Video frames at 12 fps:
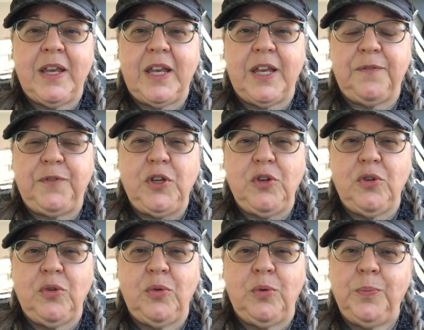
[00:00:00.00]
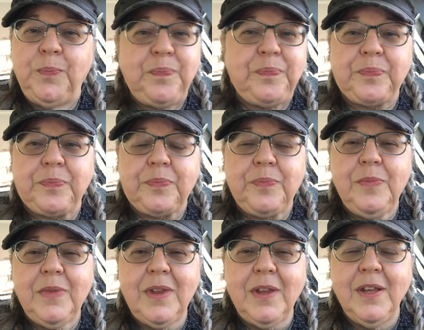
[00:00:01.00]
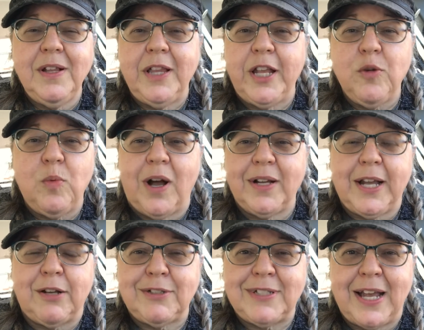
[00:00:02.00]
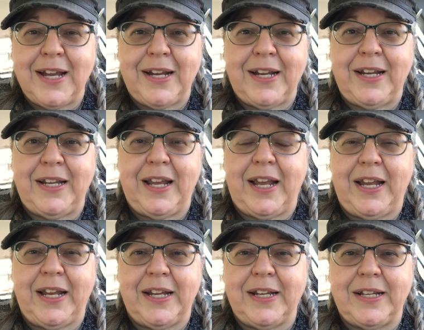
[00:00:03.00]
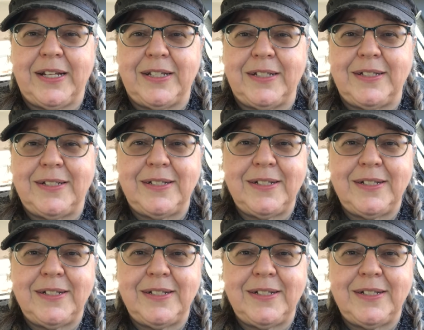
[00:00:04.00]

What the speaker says: if you like walk outside and